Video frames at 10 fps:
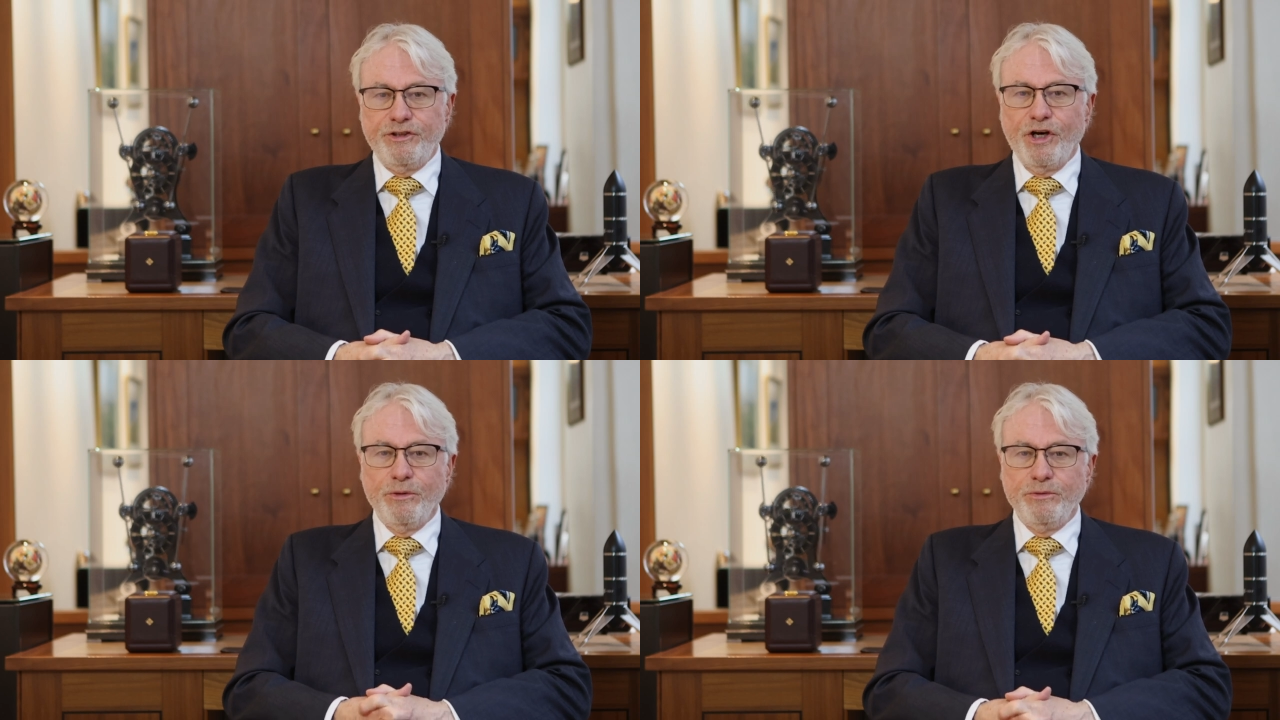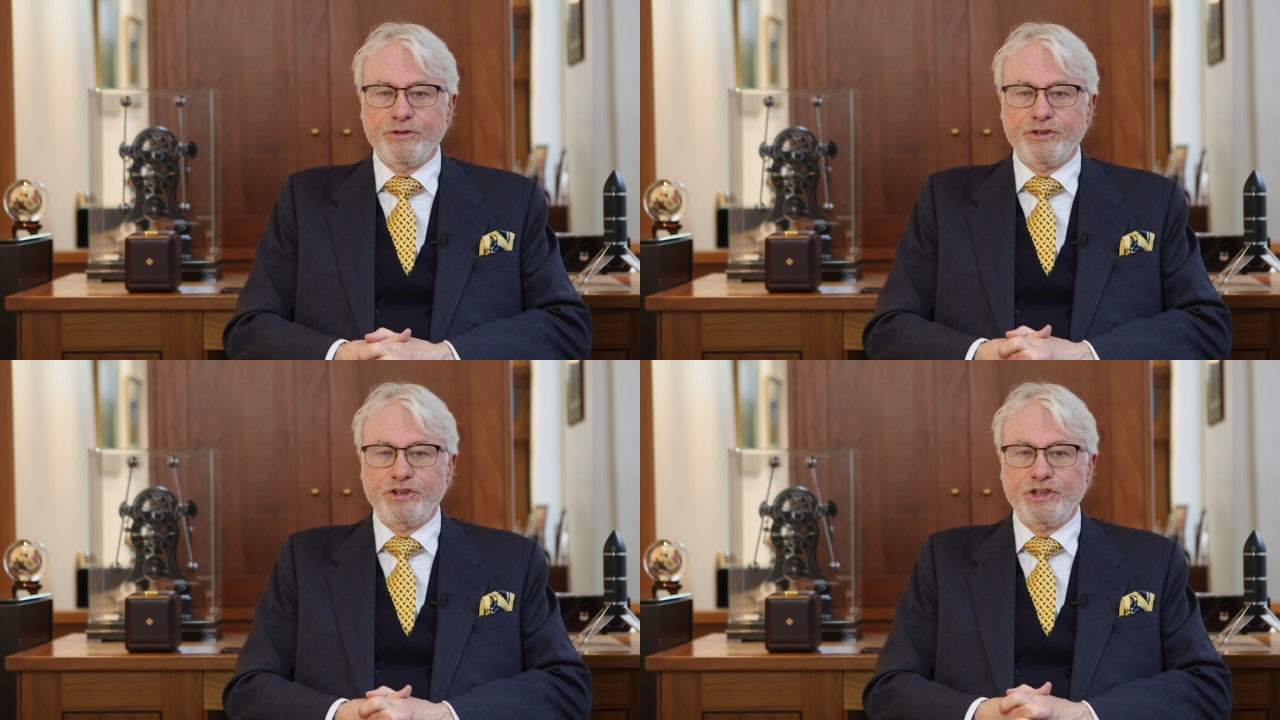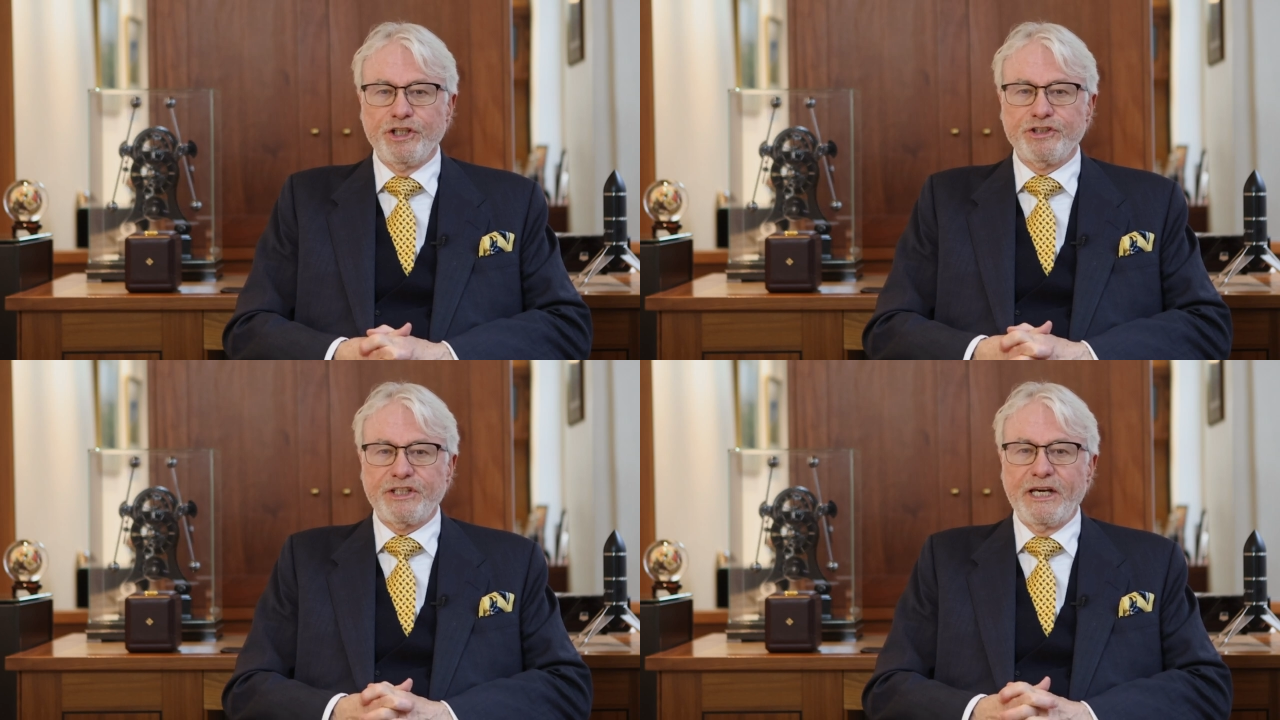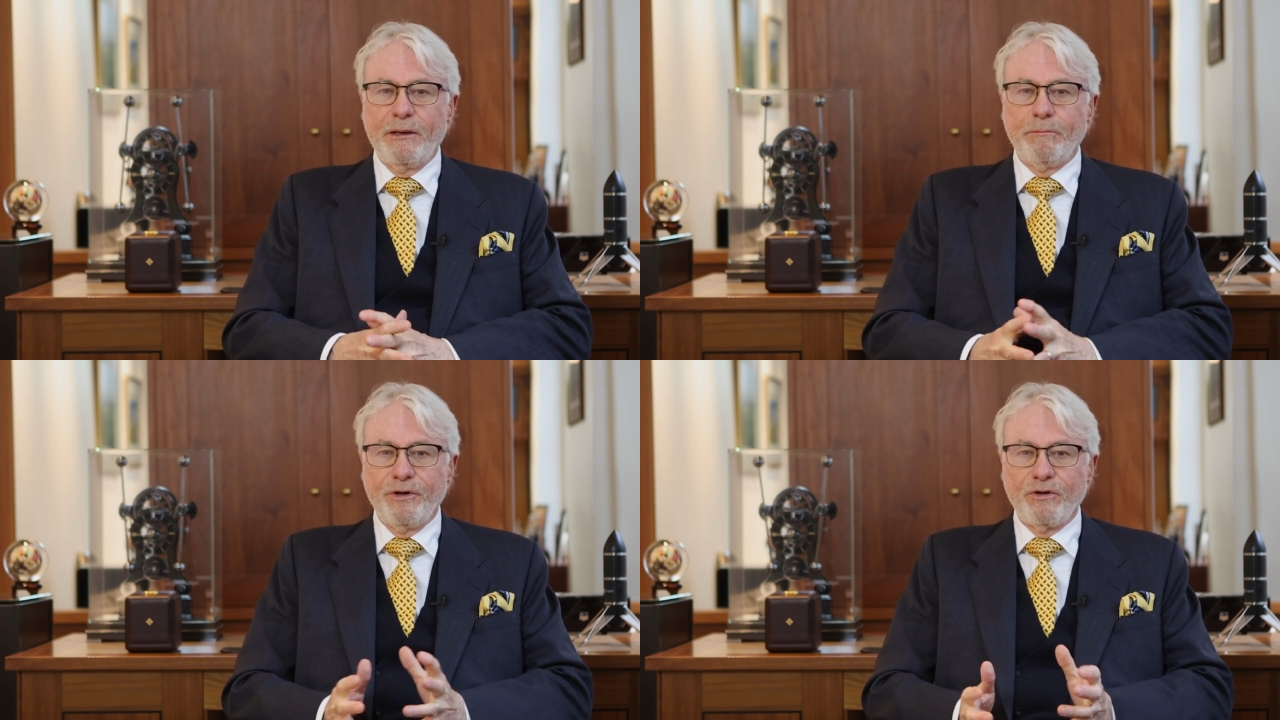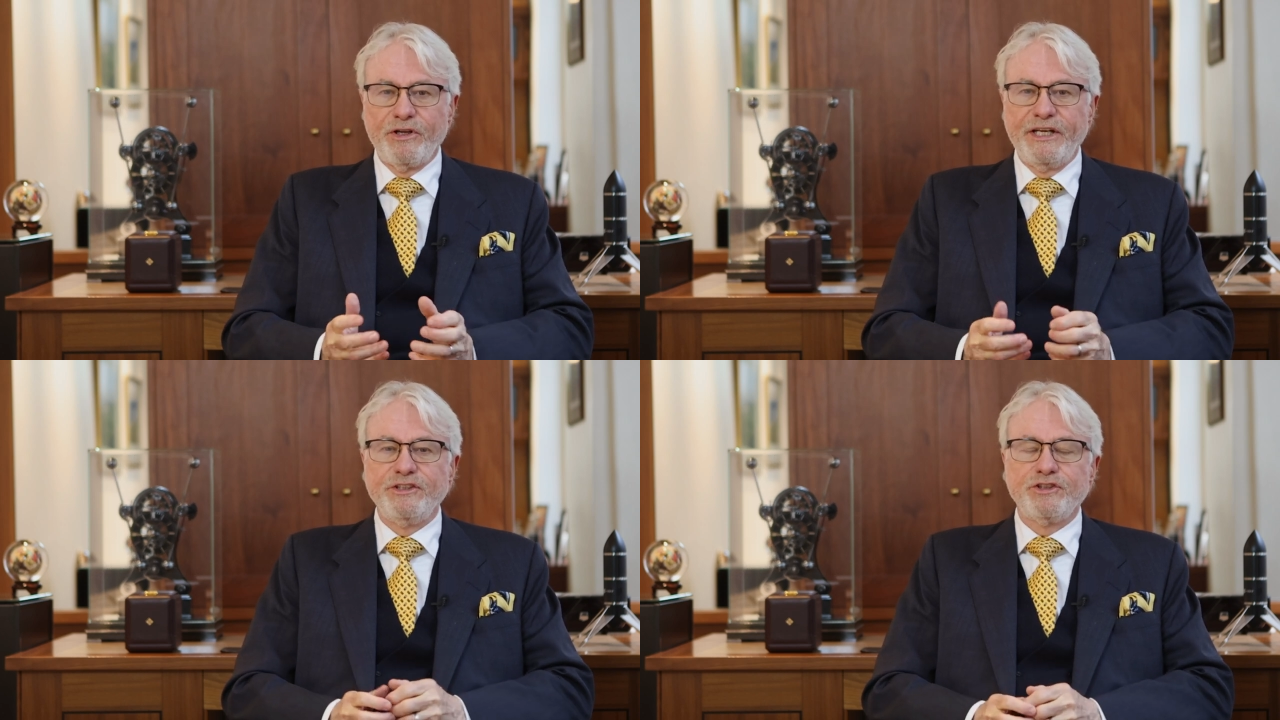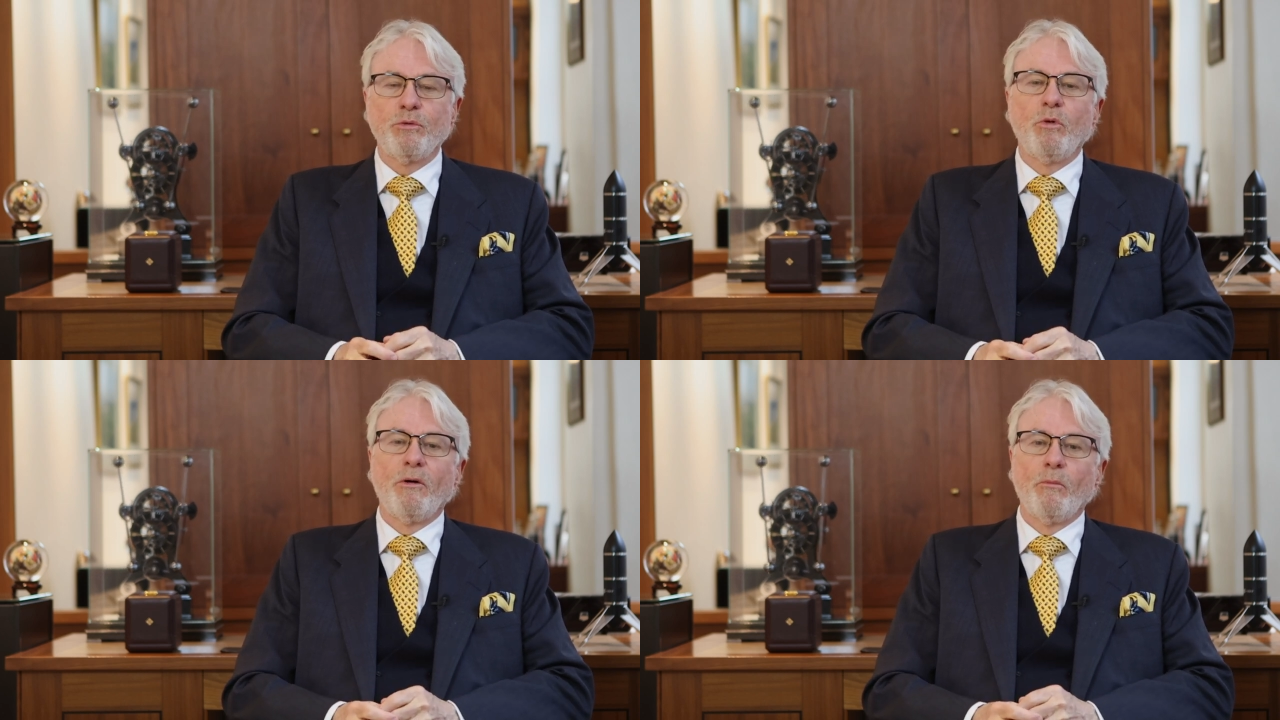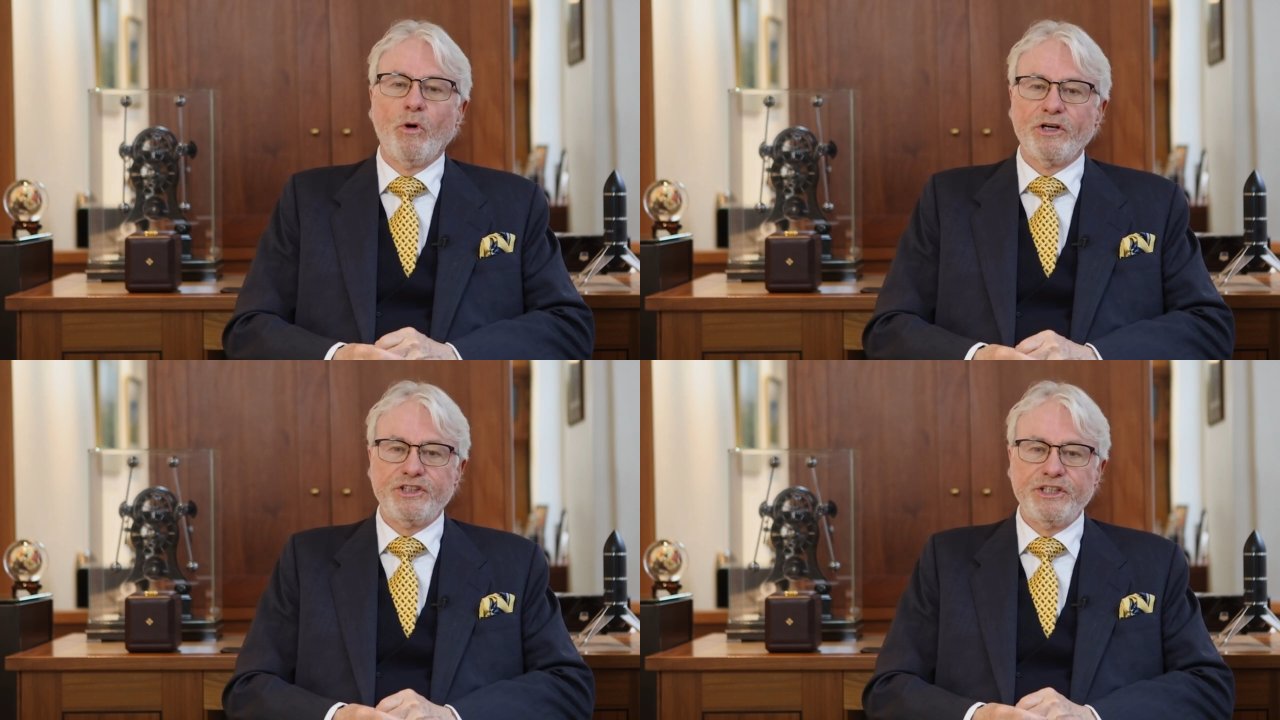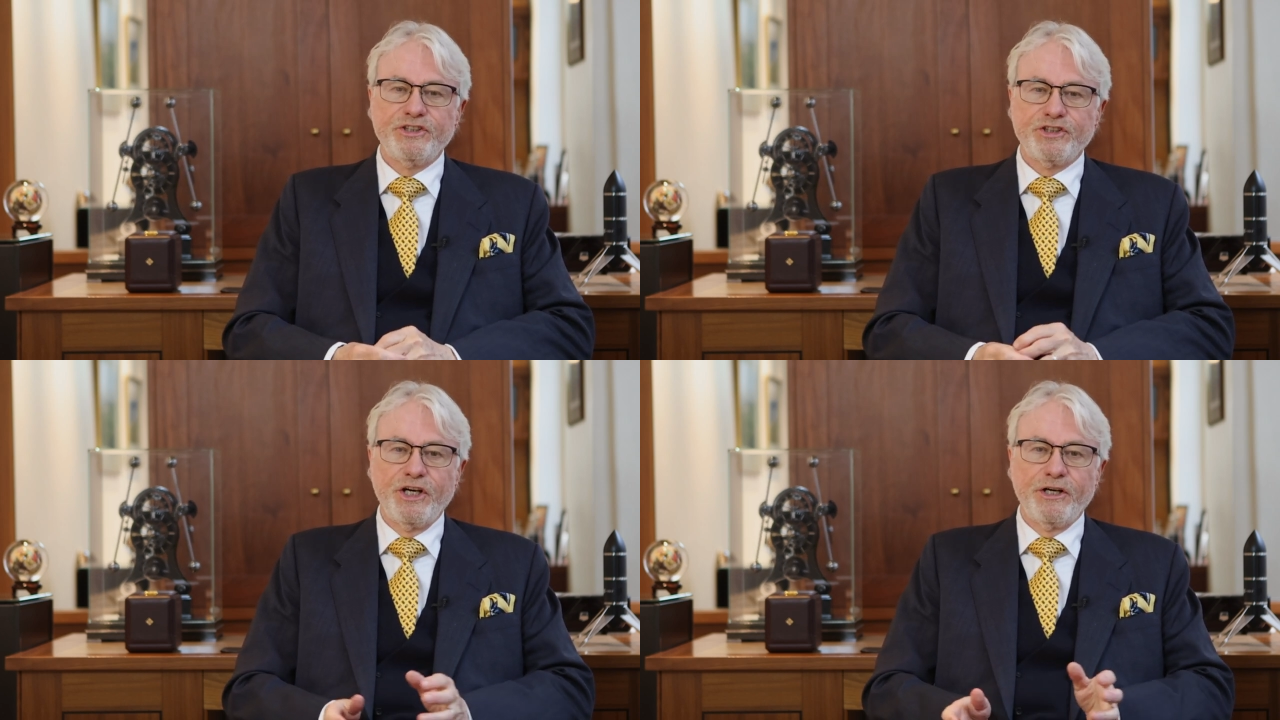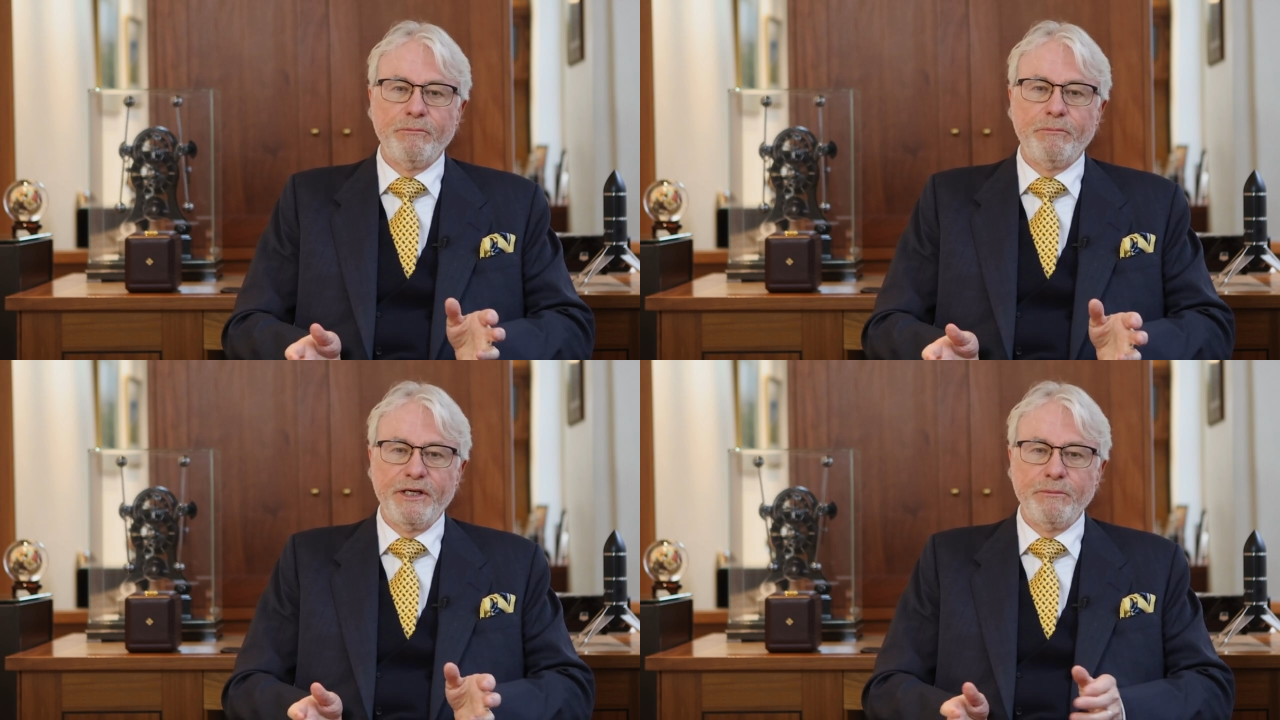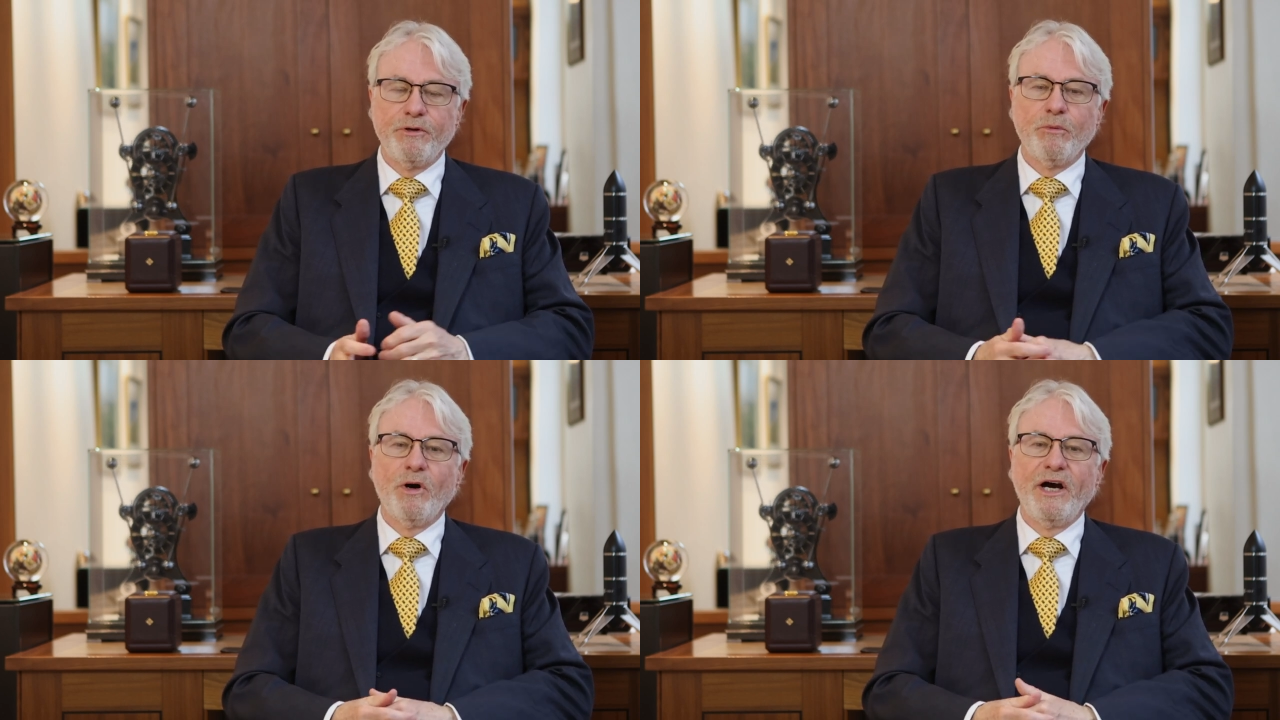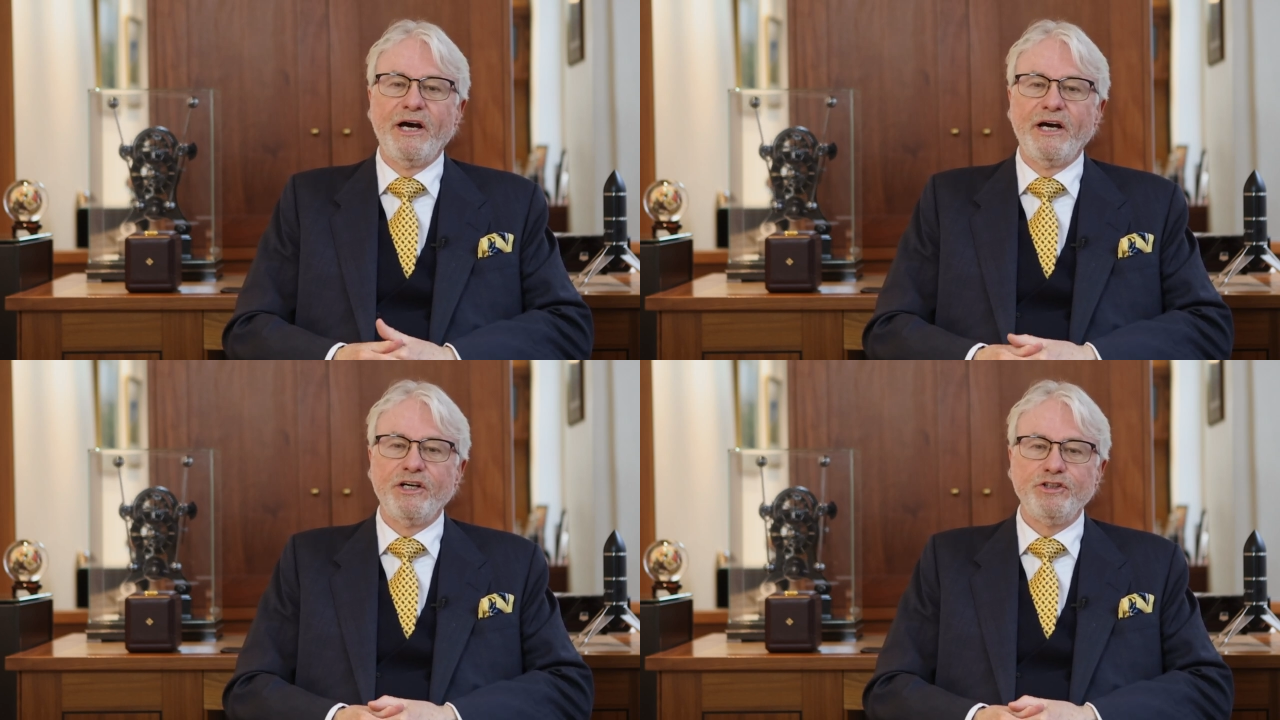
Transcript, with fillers: Don't just get pulled into what watches certain people wear